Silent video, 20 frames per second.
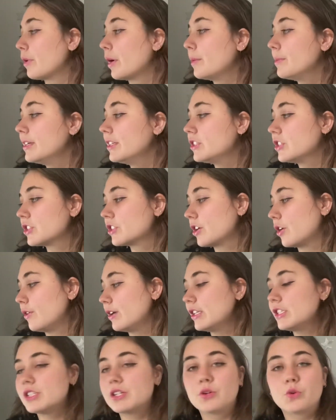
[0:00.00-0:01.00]
probably just
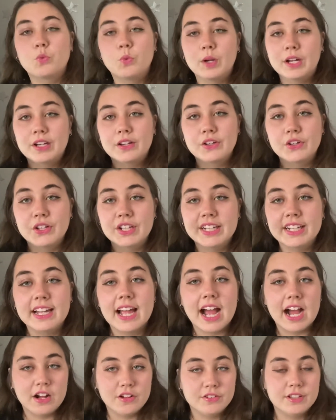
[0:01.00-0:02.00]
going to
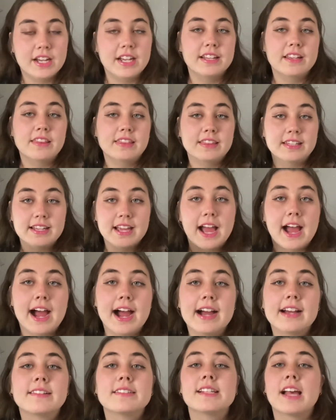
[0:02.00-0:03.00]
quickly outline the
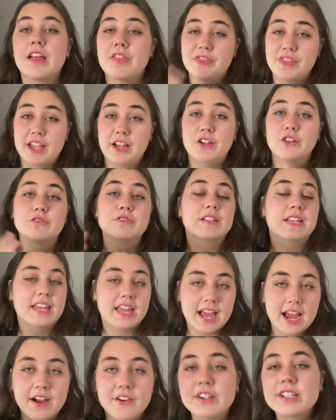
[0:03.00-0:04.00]
act and then go to
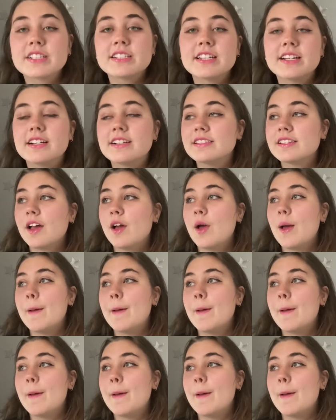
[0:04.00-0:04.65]
characters,